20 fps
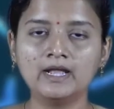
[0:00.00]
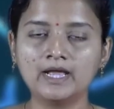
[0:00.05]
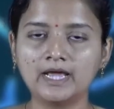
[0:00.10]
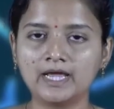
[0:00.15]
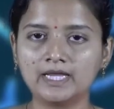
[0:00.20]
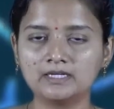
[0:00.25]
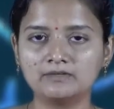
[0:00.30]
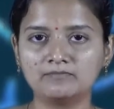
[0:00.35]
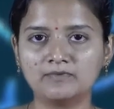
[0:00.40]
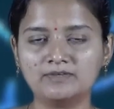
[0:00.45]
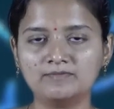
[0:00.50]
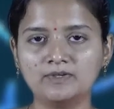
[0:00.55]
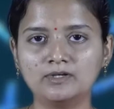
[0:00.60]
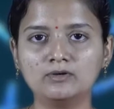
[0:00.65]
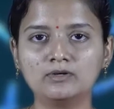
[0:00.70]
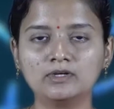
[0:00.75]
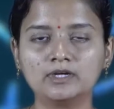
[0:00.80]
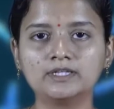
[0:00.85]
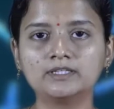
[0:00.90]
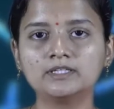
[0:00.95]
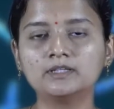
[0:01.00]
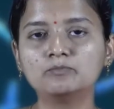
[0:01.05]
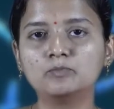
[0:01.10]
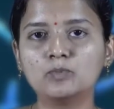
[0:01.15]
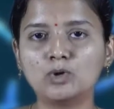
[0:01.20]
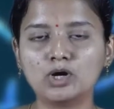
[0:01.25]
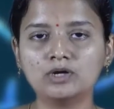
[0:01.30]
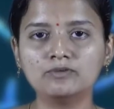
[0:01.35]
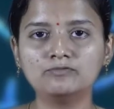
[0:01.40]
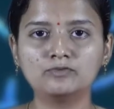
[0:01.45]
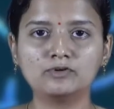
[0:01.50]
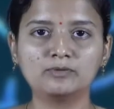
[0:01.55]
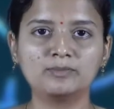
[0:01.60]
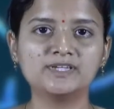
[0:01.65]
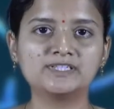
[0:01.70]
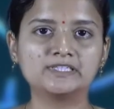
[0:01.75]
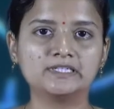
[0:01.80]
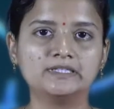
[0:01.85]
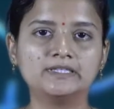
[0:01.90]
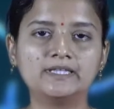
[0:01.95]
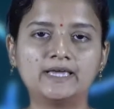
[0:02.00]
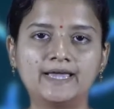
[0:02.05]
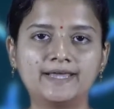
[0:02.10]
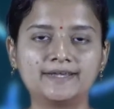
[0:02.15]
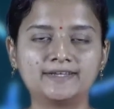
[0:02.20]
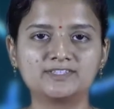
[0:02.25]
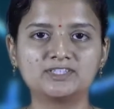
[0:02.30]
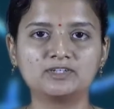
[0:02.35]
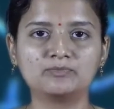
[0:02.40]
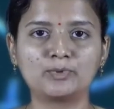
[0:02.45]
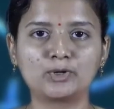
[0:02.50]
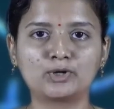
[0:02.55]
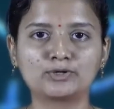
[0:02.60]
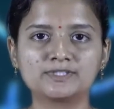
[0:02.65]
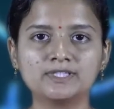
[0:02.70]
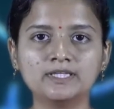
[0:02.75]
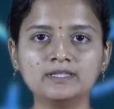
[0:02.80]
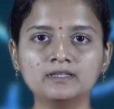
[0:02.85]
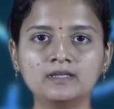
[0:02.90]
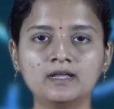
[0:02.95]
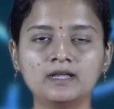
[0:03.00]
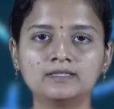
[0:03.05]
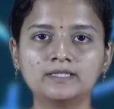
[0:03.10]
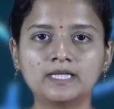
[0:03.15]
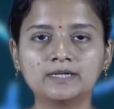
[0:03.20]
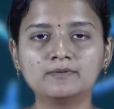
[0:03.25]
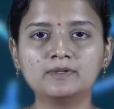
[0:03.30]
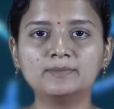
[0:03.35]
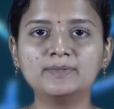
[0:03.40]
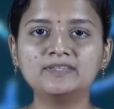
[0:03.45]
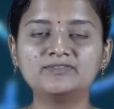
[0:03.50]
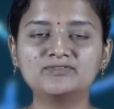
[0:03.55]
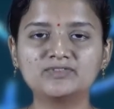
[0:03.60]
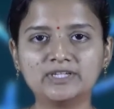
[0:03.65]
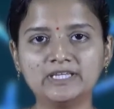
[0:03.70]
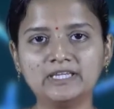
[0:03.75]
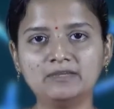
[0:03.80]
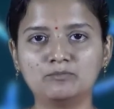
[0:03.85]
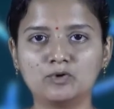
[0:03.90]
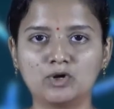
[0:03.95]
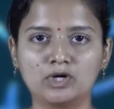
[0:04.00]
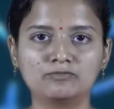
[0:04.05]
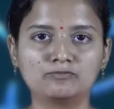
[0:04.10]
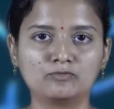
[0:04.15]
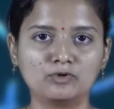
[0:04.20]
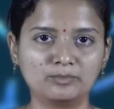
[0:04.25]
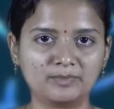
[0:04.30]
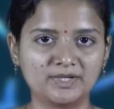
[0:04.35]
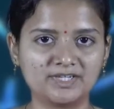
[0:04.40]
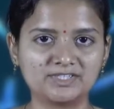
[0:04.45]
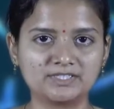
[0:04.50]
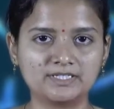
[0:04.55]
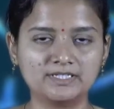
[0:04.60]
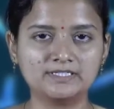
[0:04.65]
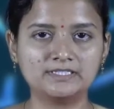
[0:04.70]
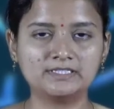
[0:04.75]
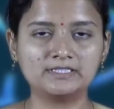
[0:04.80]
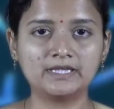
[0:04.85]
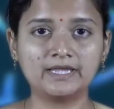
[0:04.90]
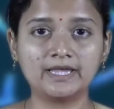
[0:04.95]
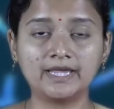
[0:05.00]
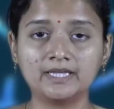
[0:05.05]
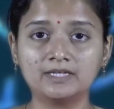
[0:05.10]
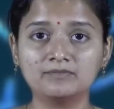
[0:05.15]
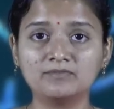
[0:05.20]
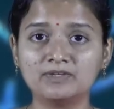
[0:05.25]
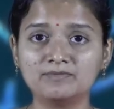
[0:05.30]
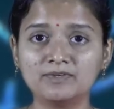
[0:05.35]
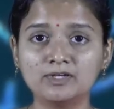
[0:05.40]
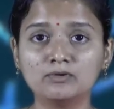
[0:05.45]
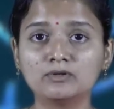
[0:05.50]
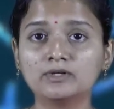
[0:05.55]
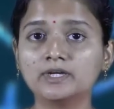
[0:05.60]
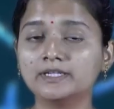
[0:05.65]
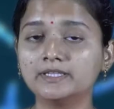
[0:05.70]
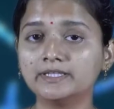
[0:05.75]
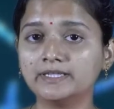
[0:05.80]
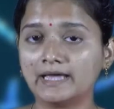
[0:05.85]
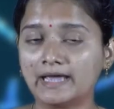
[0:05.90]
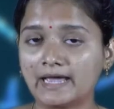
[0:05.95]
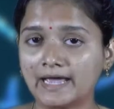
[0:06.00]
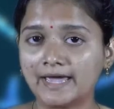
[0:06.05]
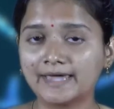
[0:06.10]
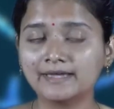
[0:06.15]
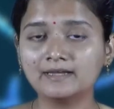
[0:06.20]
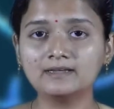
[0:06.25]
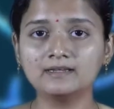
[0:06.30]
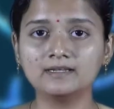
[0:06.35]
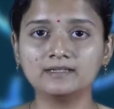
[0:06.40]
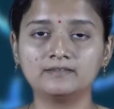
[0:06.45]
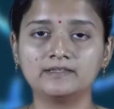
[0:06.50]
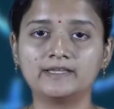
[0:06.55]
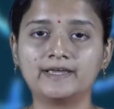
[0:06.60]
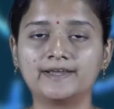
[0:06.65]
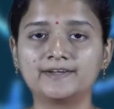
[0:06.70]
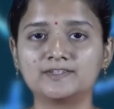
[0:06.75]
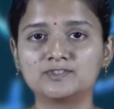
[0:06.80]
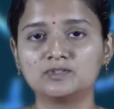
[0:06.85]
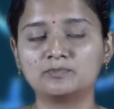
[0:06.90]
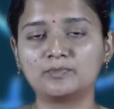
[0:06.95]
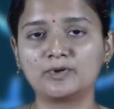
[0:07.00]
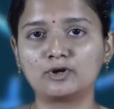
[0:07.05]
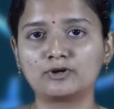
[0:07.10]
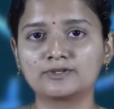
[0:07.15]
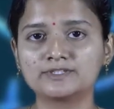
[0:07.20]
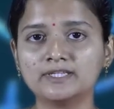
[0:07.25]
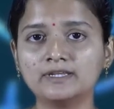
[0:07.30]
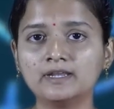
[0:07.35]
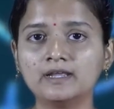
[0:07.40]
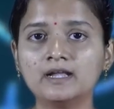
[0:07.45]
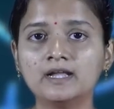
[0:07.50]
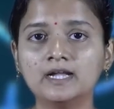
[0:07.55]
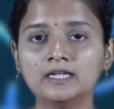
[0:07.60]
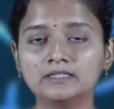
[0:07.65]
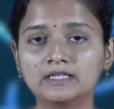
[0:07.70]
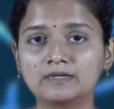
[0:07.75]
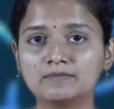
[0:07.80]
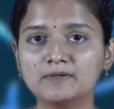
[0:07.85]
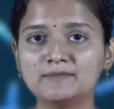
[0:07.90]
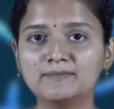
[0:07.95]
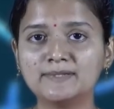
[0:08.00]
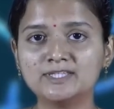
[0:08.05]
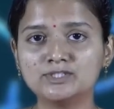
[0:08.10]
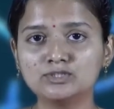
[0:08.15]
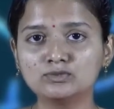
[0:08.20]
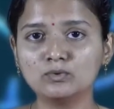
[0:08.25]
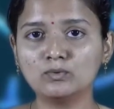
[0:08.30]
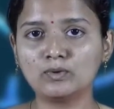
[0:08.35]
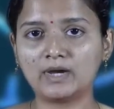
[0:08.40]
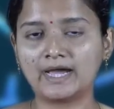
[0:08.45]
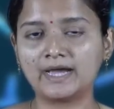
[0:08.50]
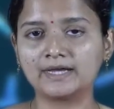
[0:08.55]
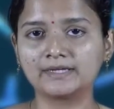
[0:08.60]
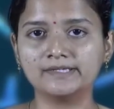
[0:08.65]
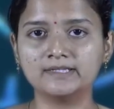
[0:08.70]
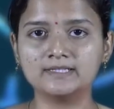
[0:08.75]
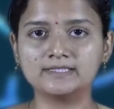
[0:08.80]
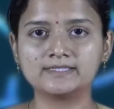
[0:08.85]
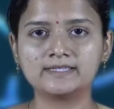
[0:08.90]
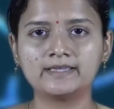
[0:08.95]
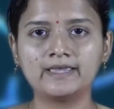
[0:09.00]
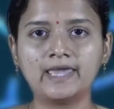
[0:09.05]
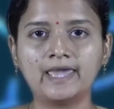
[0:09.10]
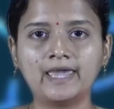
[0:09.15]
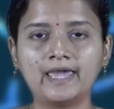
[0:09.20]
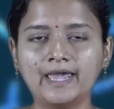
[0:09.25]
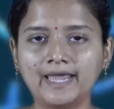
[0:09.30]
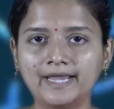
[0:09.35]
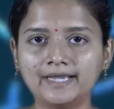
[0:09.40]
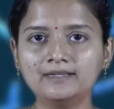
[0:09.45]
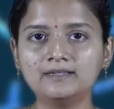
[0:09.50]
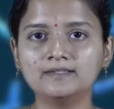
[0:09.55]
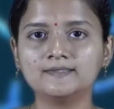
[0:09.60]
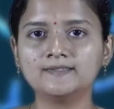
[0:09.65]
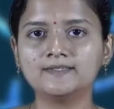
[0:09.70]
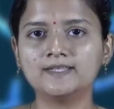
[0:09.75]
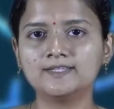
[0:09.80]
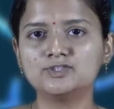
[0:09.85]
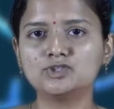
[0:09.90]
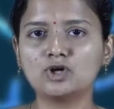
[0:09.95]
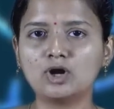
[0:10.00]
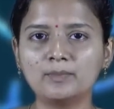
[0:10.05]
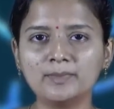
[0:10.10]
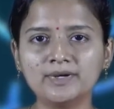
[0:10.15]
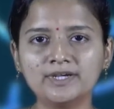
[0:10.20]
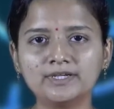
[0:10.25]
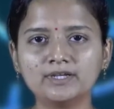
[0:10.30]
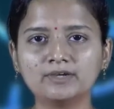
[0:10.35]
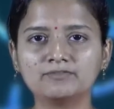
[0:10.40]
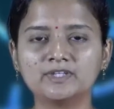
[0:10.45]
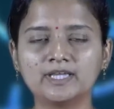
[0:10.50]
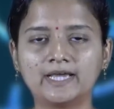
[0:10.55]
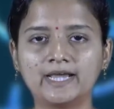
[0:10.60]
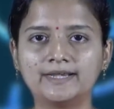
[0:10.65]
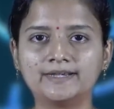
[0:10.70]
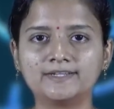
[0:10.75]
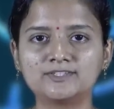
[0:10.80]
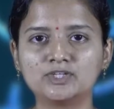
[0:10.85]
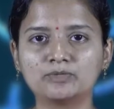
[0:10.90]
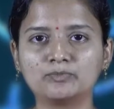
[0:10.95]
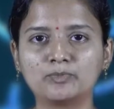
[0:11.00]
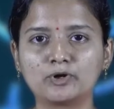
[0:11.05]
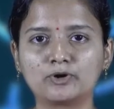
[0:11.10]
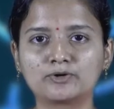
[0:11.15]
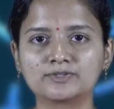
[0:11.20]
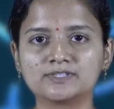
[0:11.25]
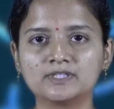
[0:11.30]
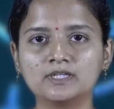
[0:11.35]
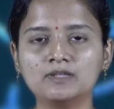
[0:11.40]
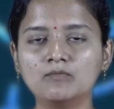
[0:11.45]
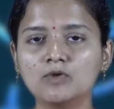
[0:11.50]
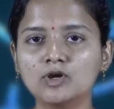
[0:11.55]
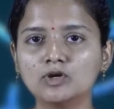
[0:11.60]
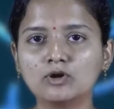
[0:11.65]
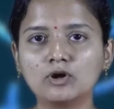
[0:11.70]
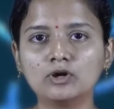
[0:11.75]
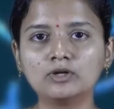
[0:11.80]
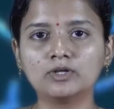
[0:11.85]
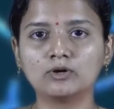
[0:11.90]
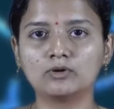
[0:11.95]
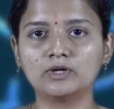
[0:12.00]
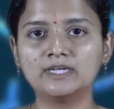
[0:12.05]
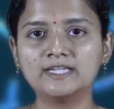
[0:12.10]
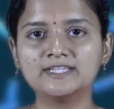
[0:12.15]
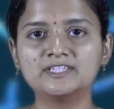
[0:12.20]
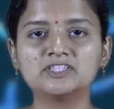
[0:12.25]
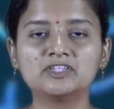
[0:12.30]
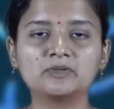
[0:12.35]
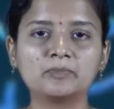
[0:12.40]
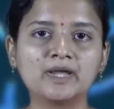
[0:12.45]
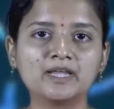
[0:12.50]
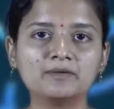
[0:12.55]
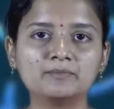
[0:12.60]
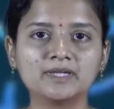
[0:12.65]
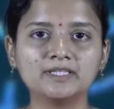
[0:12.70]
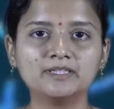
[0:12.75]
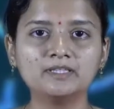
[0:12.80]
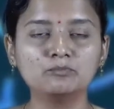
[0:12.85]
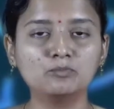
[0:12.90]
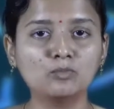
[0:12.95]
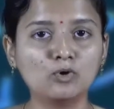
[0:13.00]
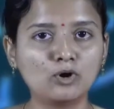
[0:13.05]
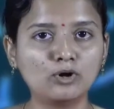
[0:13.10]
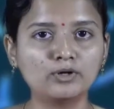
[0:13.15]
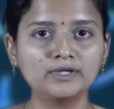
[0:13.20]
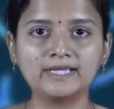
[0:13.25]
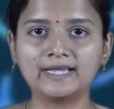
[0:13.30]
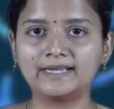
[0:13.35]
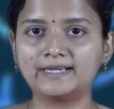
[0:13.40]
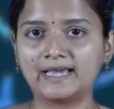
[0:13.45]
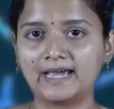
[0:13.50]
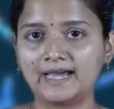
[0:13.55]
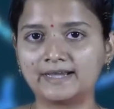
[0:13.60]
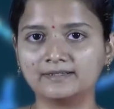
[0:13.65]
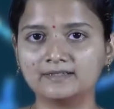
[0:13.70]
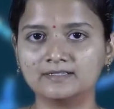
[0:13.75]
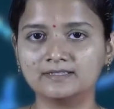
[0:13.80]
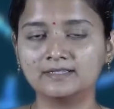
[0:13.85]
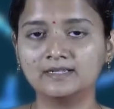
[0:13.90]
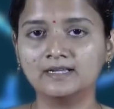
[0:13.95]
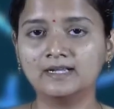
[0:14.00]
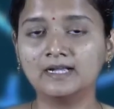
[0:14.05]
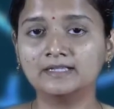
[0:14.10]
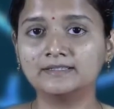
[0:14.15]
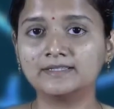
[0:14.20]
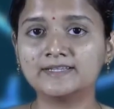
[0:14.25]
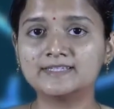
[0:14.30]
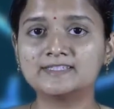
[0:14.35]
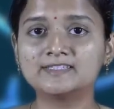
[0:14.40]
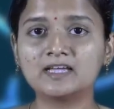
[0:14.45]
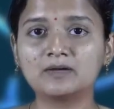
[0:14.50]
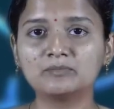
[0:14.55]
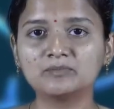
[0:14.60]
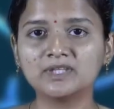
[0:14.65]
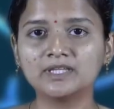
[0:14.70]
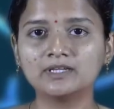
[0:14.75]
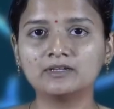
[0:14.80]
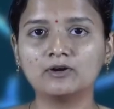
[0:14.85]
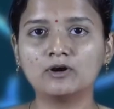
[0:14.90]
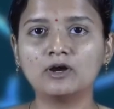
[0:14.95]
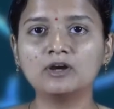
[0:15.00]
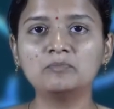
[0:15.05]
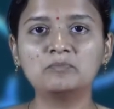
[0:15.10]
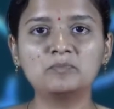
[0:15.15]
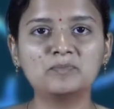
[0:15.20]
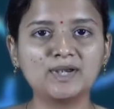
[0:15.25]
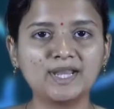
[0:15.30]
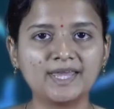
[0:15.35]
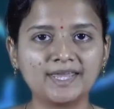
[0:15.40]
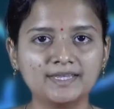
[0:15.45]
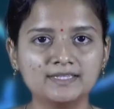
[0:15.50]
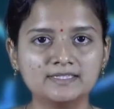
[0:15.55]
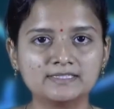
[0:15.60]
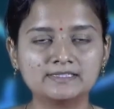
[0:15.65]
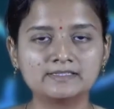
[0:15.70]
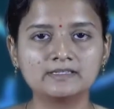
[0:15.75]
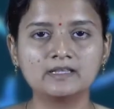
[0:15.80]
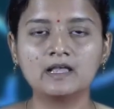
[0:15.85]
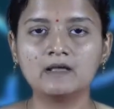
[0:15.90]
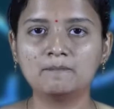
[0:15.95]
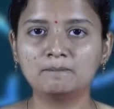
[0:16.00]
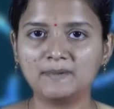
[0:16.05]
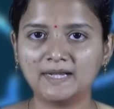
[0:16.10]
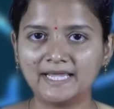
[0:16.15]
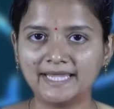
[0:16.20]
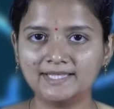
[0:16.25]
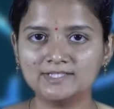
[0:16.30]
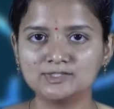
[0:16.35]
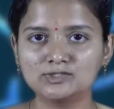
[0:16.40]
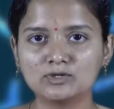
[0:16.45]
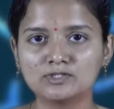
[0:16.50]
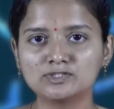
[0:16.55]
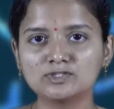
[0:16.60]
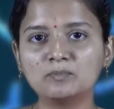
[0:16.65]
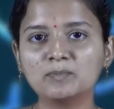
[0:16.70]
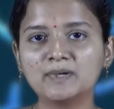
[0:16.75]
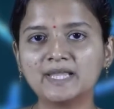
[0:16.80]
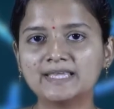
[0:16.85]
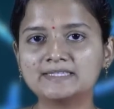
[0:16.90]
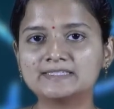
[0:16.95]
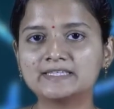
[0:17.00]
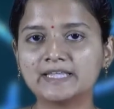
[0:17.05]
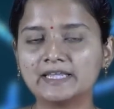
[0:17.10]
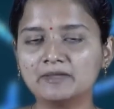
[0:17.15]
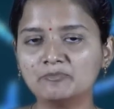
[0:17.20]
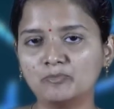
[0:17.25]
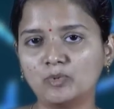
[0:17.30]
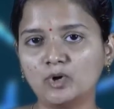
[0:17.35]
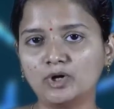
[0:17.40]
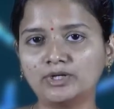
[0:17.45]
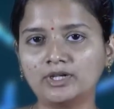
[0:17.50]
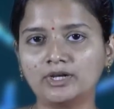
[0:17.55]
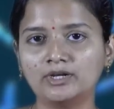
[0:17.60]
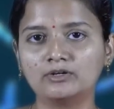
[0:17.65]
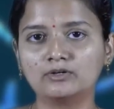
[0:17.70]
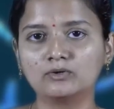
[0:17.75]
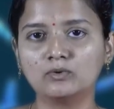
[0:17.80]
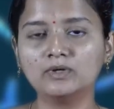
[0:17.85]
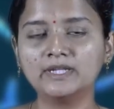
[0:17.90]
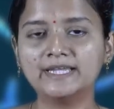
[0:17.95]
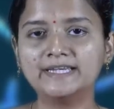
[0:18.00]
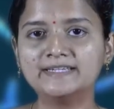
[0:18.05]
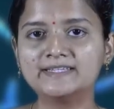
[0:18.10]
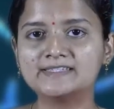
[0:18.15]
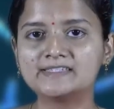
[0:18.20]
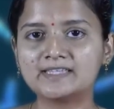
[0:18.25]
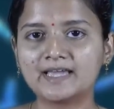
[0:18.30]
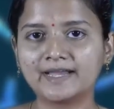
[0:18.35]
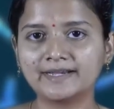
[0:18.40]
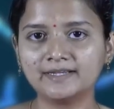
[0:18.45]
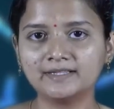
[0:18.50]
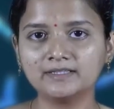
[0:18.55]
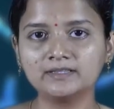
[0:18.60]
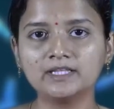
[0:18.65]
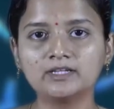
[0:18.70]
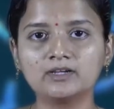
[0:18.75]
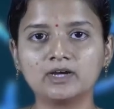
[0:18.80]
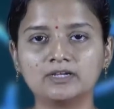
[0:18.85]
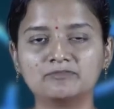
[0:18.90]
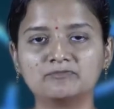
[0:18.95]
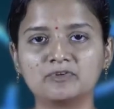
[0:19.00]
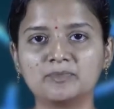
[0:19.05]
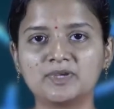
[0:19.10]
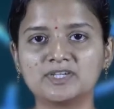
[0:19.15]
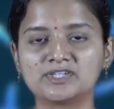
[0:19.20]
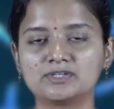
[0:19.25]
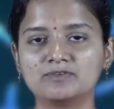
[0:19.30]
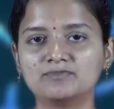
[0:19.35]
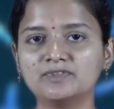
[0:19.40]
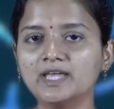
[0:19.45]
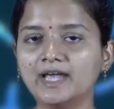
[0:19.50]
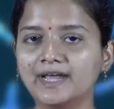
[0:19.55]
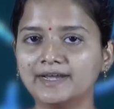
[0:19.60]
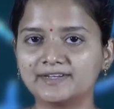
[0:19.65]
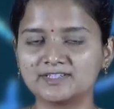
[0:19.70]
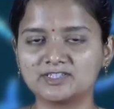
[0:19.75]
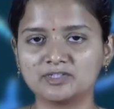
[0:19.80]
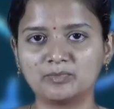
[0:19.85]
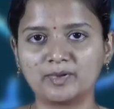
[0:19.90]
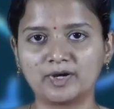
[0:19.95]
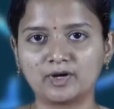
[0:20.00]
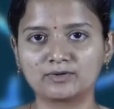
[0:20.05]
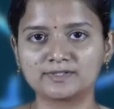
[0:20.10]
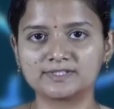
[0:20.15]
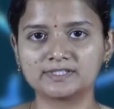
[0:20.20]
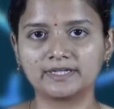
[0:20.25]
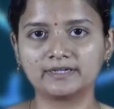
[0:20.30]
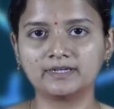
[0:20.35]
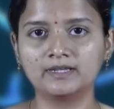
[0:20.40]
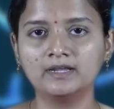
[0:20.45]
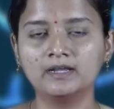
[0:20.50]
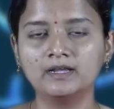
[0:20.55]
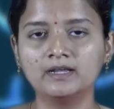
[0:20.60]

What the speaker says: And when we look at the bond formation in the hydrogen peroxide, there will be three bond formations. And when we look at the angle in the hydrogen peroxide, there will be two angles. And the geometry of the hydrogen peroxide will not only determined by the bond and angle, there is something called planes. Planes also plays an important role in deciding the conformation of the hydrogen peroxide.